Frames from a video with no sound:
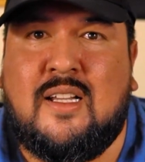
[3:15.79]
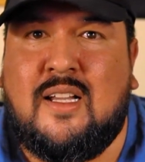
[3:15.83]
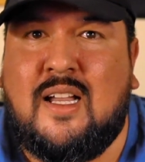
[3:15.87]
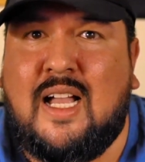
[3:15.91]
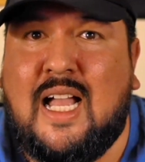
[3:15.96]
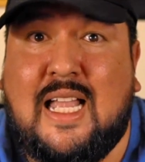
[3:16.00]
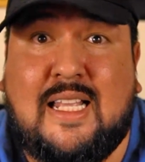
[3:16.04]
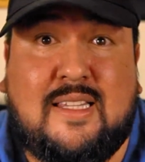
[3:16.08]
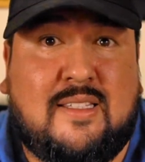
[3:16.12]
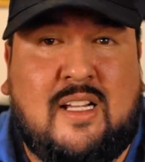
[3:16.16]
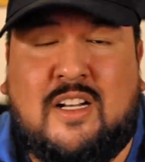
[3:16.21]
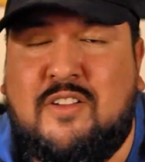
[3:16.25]

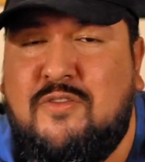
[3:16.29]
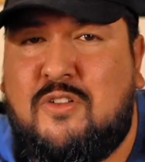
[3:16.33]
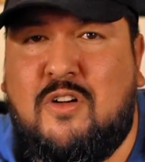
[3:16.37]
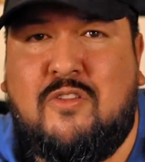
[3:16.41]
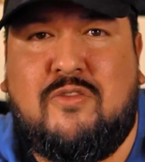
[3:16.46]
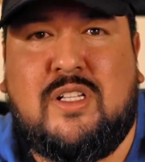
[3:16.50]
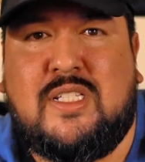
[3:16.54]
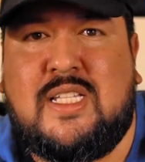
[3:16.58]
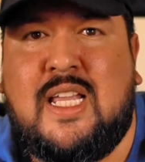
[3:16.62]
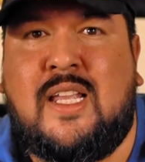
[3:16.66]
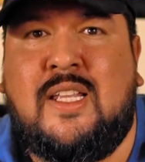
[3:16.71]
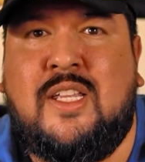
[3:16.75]
I had done it for
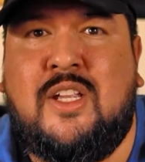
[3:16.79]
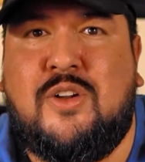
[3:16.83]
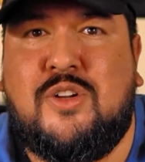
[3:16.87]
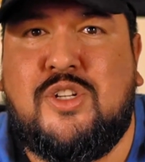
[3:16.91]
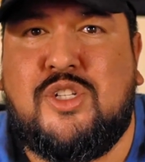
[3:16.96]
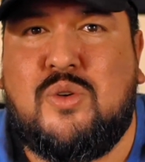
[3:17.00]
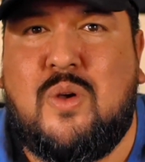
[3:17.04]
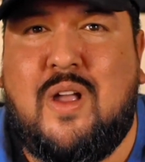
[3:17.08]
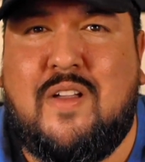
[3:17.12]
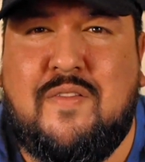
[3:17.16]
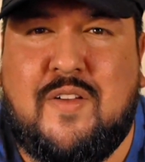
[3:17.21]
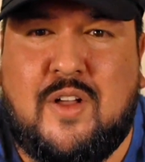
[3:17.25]
over 10 years,
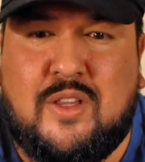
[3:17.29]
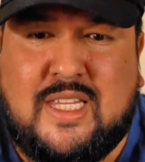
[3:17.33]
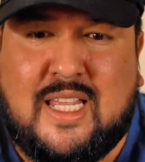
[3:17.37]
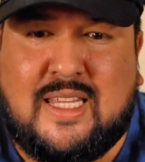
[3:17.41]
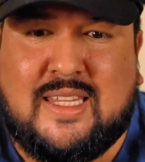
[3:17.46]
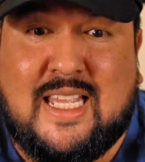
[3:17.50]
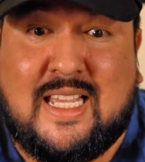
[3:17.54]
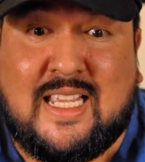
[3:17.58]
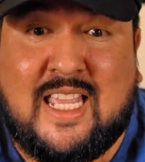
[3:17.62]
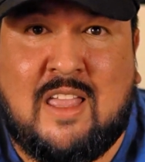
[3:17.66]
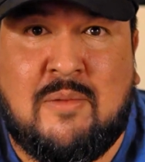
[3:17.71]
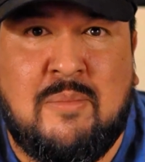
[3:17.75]
so I felt that
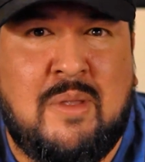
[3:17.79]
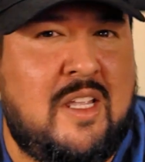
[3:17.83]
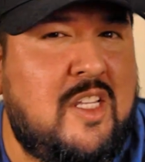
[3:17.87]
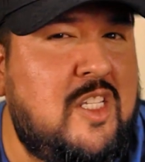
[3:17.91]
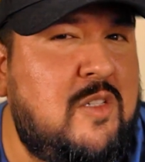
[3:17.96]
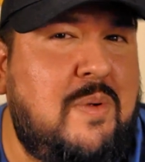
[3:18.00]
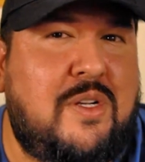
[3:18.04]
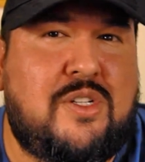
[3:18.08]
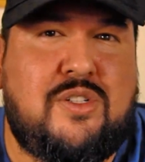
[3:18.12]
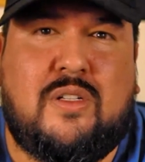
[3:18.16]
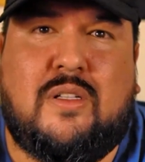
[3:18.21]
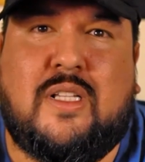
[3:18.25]
that gave me a
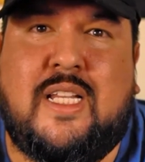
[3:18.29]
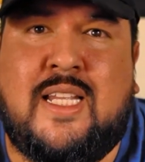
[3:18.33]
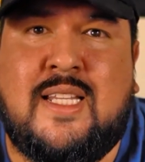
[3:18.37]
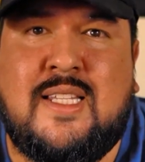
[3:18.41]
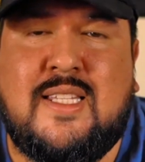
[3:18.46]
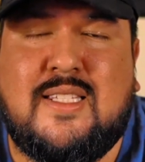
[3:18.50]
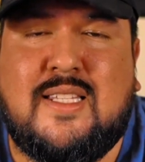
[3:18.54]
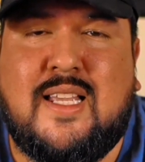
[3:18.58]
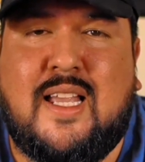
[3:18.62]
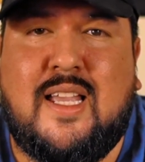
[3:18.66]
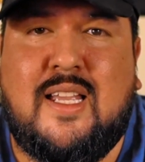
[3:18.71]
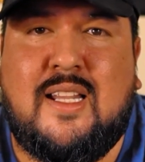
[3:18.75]
special
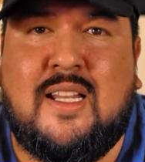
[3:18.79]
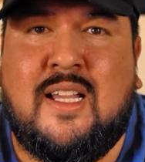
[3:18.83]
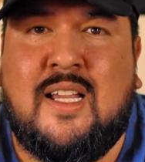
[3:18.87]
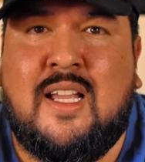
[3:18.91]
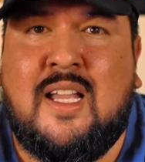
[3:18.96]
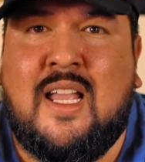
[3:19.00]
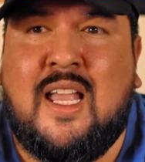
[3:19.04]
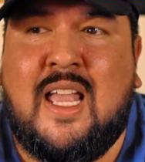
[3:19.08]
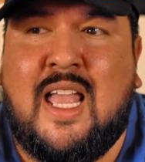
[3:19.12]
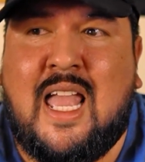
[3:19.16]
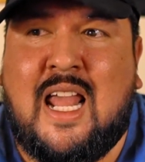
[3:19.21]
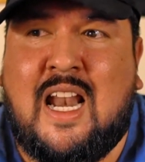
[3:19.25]
insight,
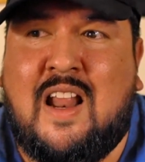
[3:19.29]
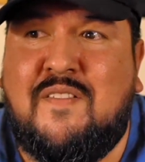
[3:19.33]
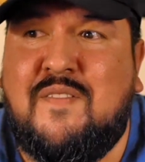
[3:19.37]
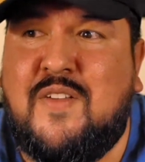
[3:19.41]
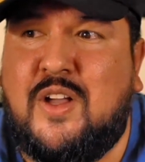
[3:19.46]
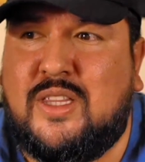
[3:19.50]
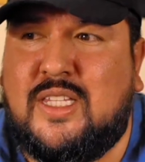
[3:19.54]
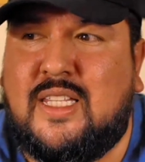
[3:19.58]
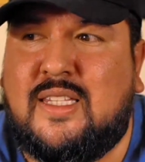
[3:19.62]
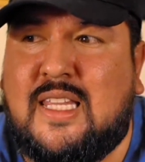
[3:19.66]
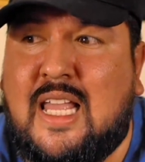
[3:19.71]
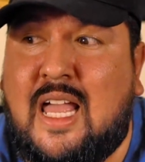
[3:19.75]
and I
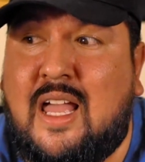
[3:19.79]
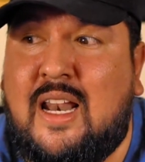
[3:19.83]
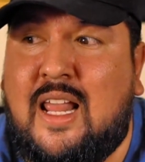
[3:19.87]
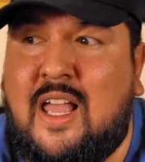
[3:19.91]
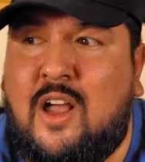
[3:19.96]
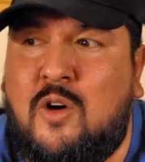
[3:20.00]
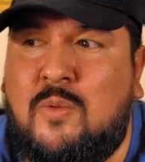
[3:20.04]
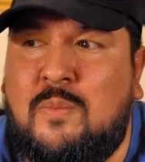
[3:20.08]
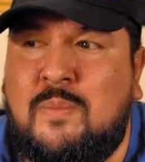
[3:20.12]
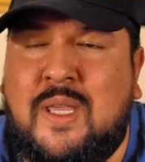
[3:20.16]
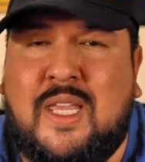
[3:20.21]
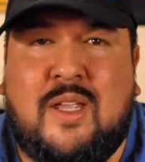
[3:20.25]
felt that that
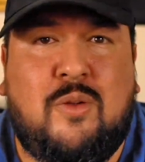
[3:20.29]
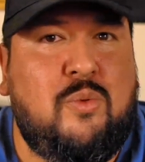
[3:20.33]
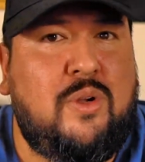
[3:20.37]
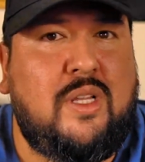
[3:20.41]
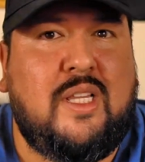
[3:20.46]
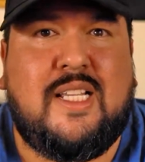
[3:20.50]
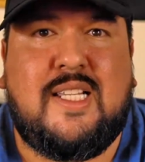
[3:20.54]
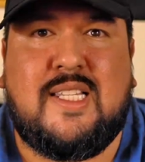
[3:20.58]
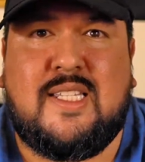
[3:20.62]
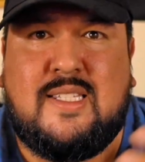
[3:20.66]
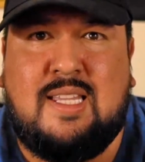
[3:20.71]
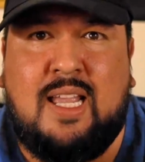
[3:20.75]
helped me
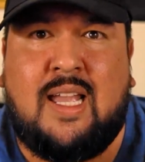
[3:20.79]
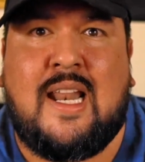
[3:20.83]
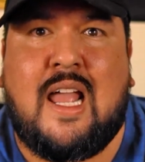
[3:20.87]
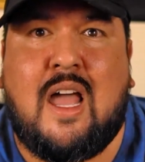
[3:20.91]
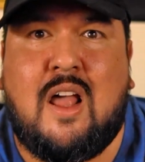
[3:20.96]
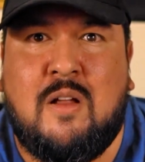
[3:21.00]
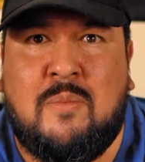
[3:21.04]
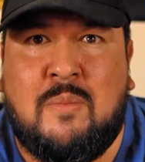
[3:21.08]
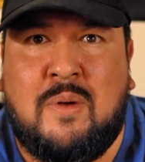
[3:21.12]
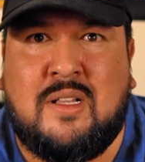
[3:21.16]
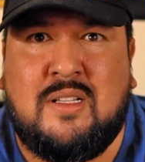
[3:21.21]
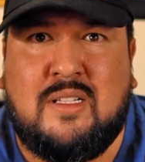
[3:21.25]
really stand out
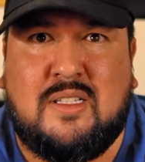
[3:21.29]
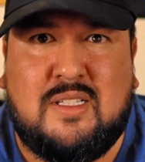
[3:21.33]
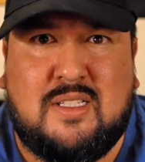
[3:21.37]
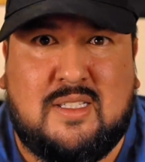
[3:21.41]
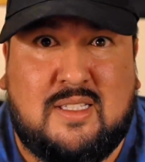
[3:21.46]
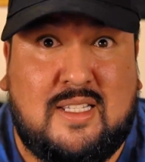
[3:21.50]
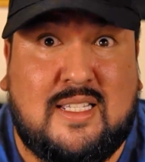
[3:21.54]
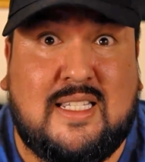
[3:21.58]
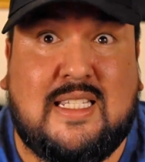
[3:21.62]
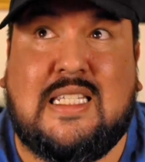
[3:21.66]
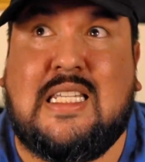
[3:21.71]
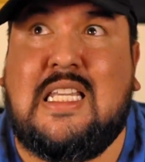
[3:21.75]
amongst
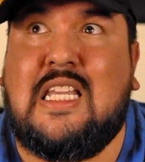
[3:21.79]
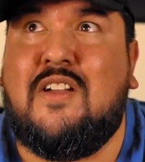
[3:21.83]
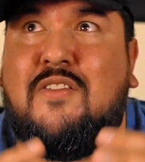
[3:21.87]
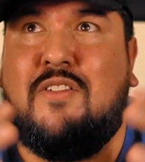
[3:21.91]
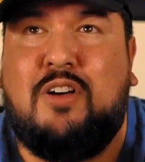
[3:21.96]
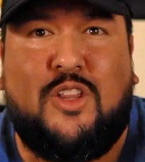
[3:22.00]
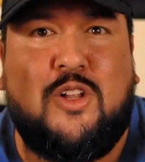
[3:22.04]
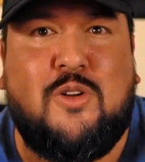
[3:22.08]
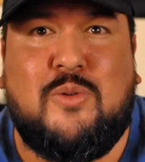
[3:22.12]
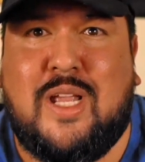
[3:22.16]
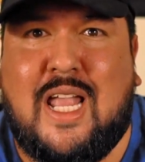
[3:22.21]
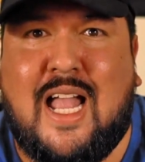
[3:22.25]
the sea of
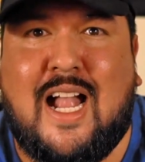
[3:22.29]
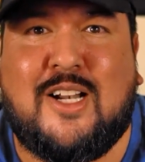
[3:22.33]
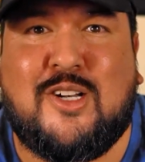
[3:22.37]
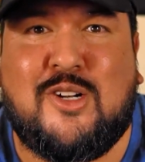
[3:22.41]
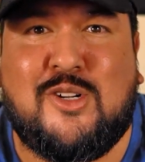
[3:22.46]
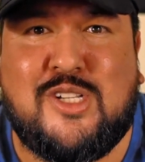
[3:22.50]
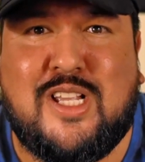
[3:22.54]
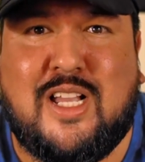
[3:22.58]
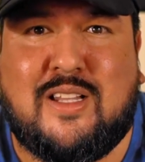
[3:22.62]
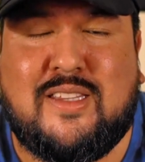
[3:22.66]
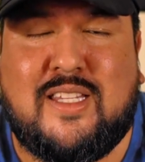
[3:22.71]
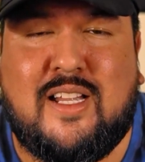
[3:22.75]
other
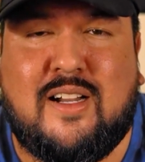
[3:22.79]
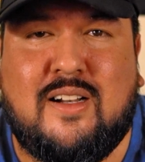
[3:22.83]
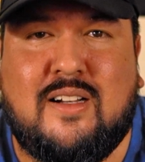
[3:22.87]
reactors out there.